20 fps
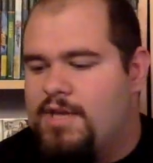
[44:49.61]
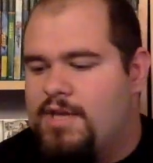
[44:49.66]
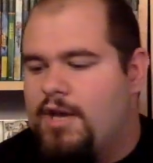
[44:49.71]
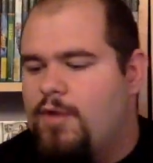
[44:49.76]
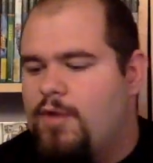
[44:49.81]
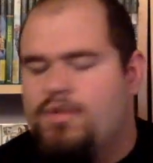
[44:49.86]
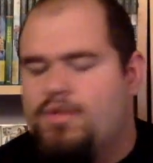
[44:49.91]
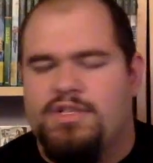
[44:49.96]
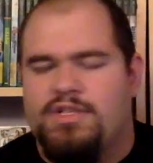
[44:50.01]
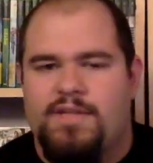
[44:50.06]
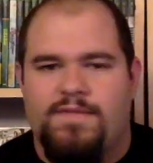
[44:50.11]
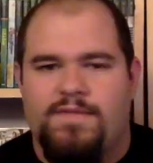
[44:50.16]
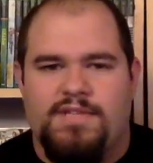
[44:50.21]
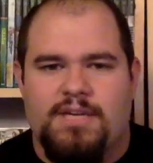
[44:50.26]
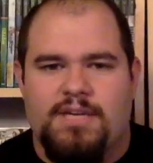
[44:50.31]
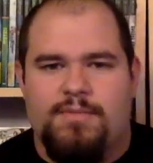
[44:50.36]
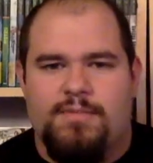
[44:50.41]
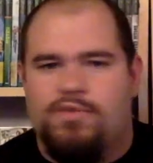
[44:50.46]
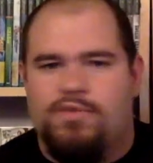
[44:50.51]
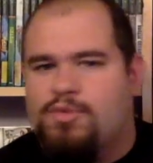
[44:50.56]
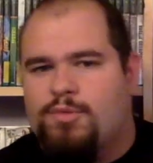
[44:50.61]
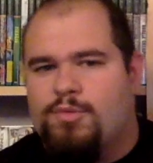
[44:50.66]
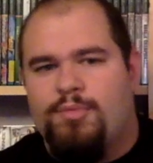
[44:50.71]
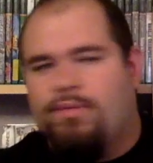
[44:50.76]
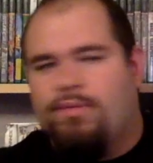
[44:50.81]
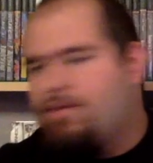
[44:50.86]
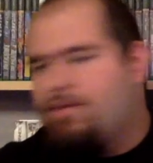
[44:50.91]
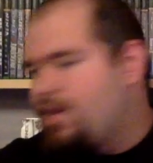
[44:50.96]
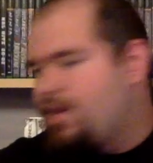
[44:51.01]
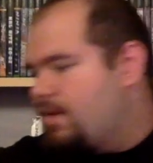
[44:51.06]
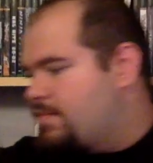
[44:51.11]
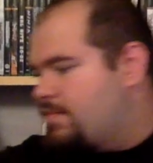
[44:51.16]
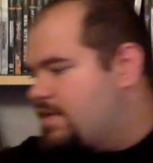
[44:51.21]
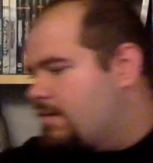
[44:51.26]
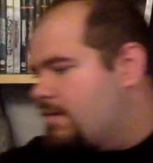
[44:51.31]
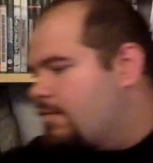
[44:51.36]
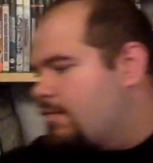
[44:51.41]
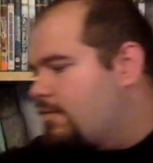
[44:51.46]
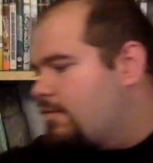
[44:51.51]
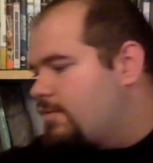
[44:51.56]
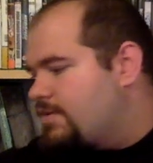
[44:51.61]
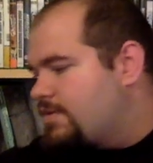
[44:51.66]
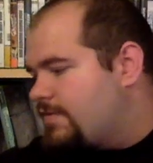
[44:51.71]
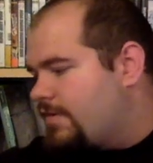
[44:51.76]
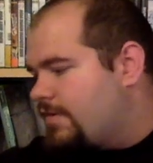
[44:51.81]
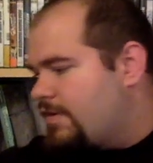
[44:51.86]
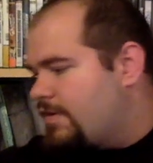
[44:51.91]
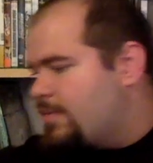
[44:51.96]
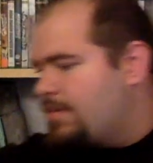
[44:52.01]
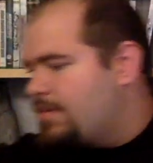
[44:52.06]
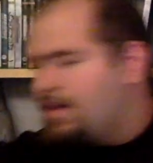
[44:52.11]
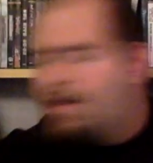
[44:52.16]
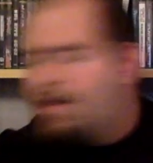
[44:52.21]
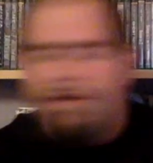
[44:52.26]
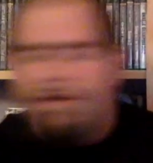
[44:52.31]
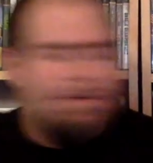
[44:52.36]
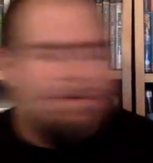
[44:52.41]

I always loved the Tecmo Super Bowl games. They were always fun to play.